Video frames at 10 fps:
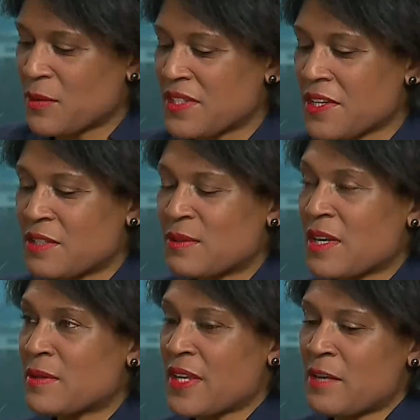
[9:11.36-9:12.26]
exciting
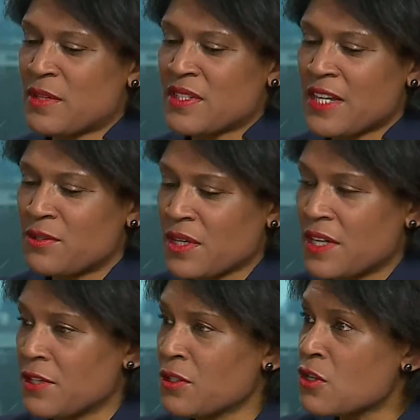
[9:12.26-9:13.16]
times ahead. But Daniel
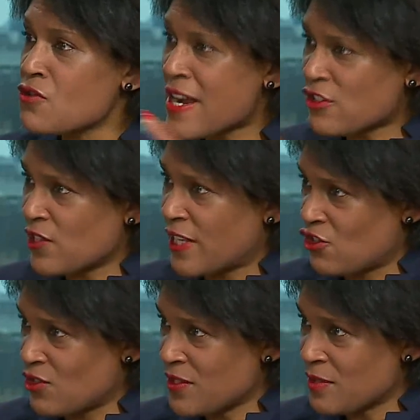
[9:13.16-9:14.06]
Carnio,
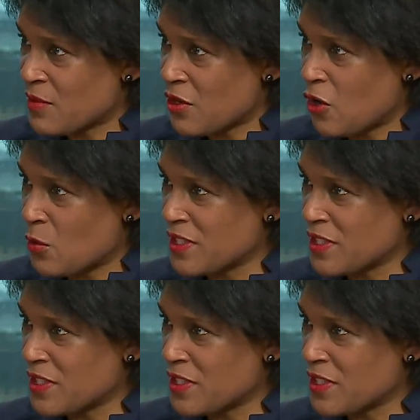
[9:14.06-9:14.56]
congratulations Thank on